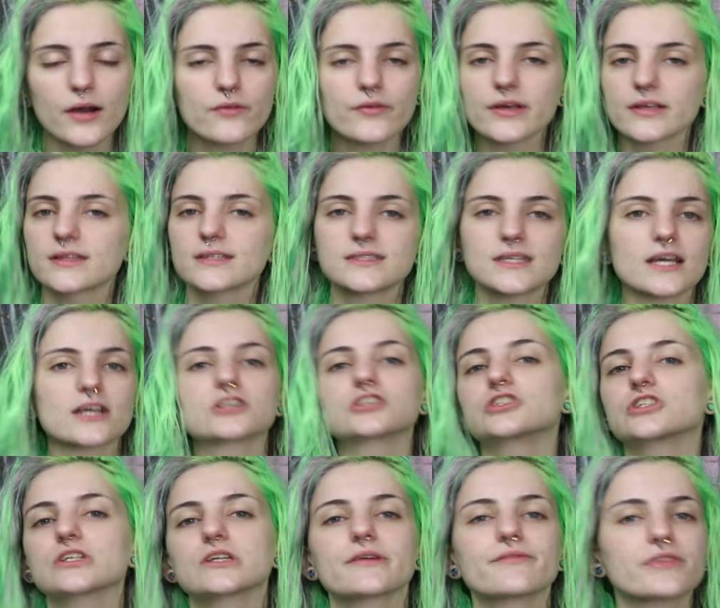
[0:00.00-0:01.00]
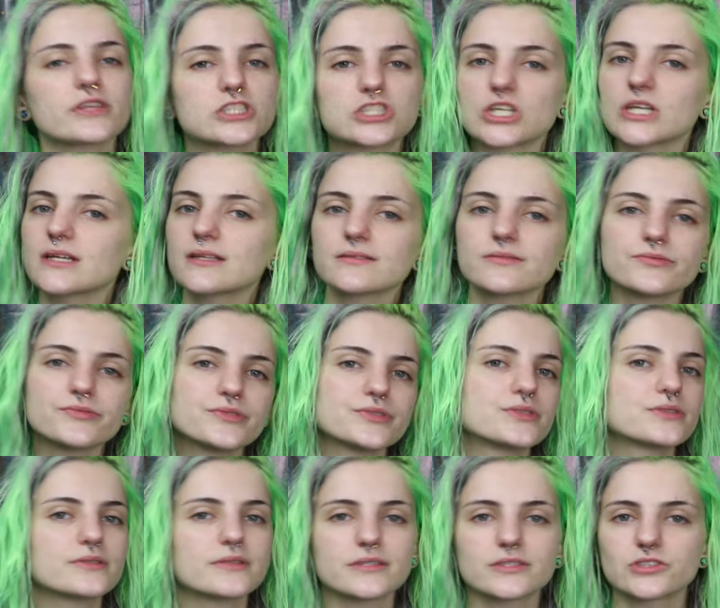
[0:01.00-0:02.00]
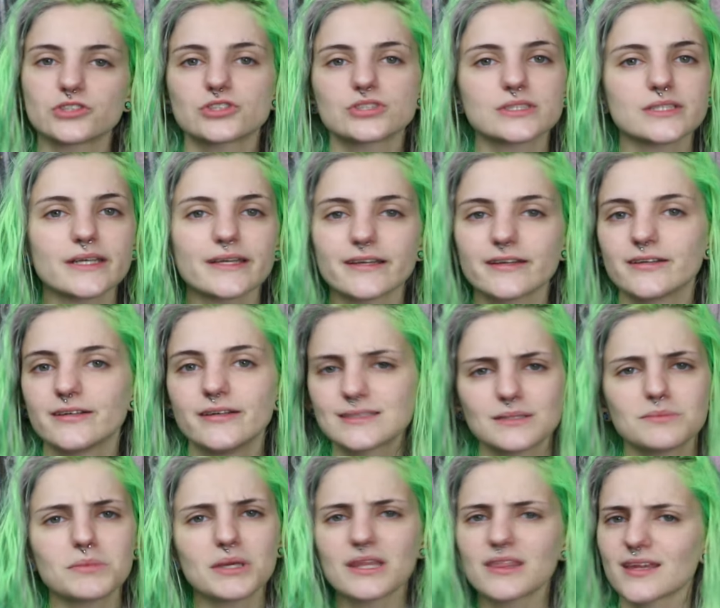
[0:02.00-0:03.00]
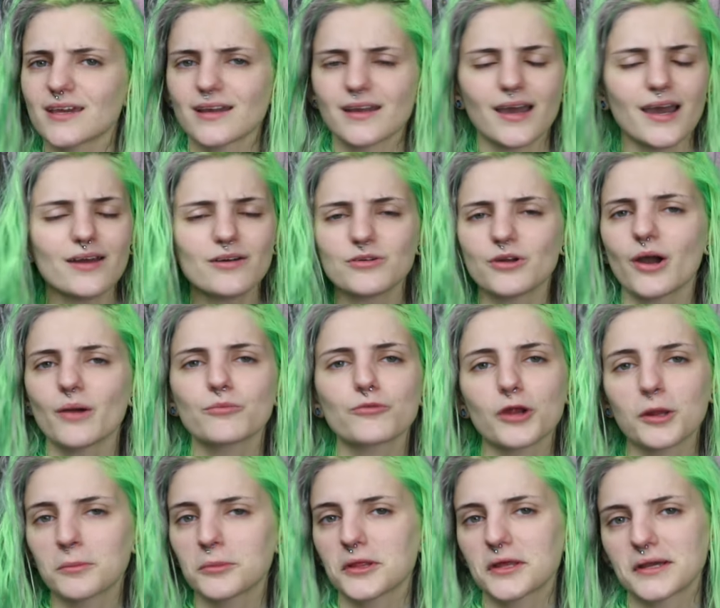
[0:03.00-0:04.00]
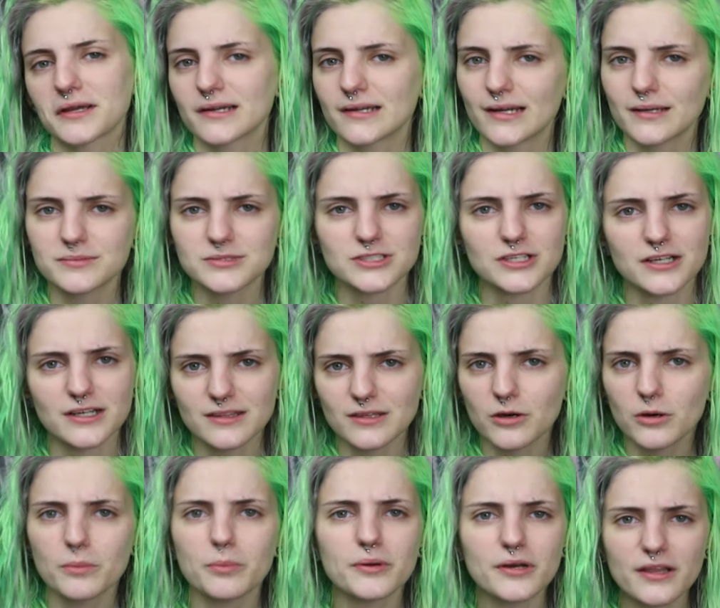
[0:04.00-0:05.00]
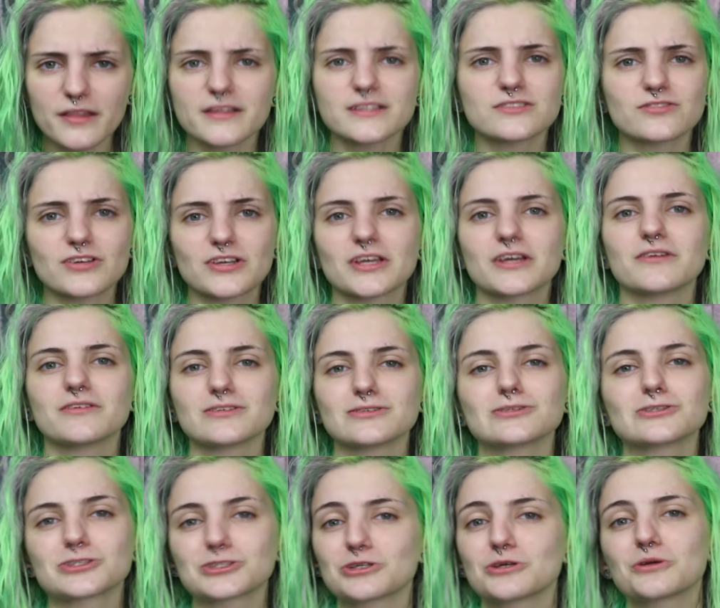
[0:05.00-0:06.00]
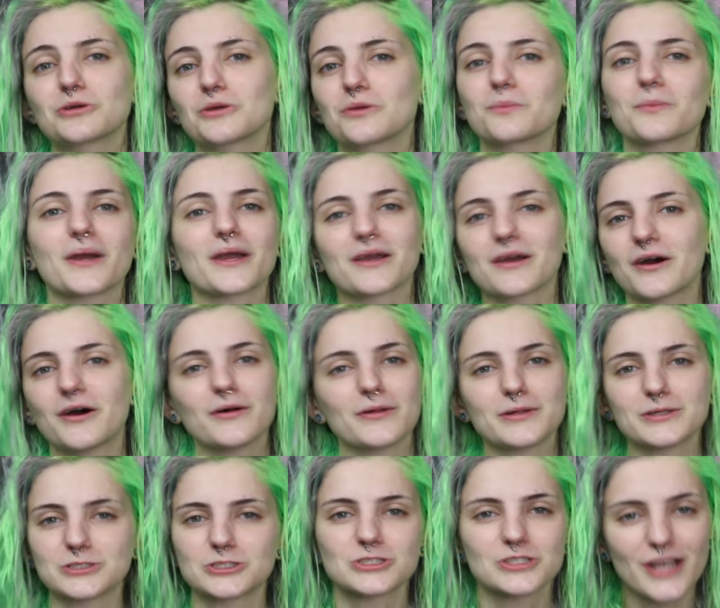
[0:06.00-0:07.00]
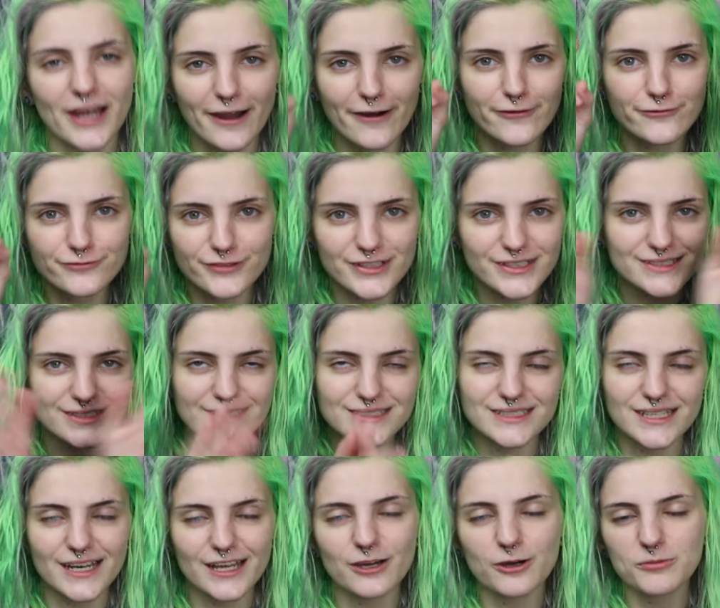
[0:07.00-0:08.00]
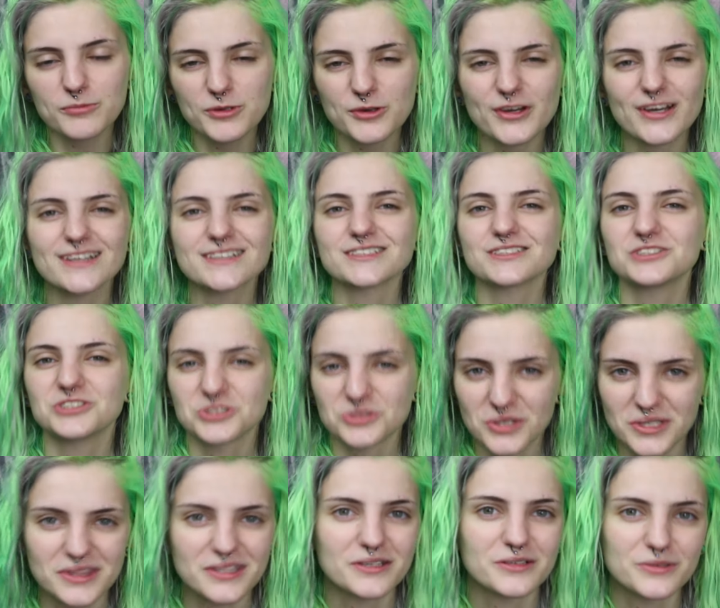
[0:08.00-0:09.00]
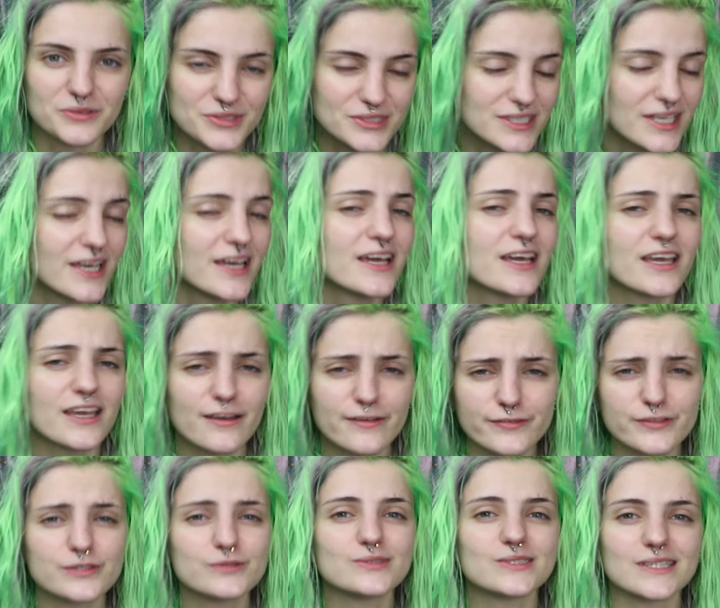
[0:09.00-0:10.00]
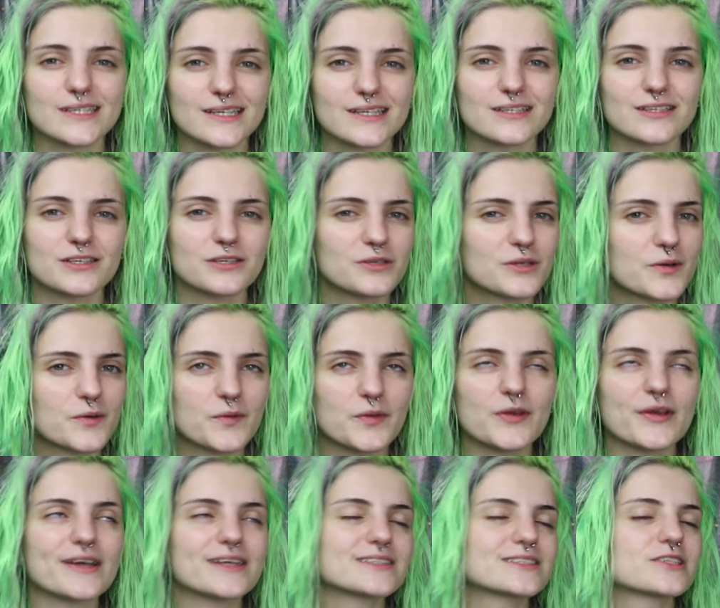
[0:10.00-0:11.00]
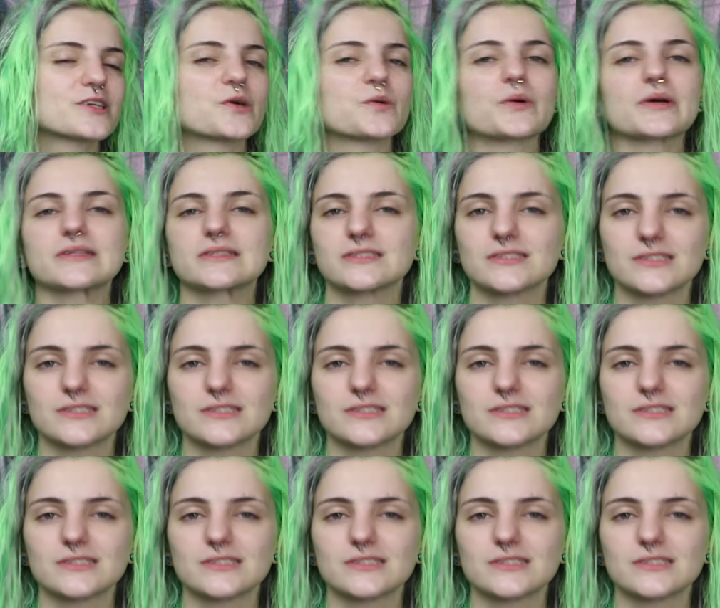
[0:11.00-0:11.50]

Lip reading: I don't like the texture of the jeans. It's just like, it's a me thing. I don't know. I'm rambling. I'm sorry. The whole point of this video is to show you my college outfits. And I hope you guys enjoyed those. If you did, you know, you guys know what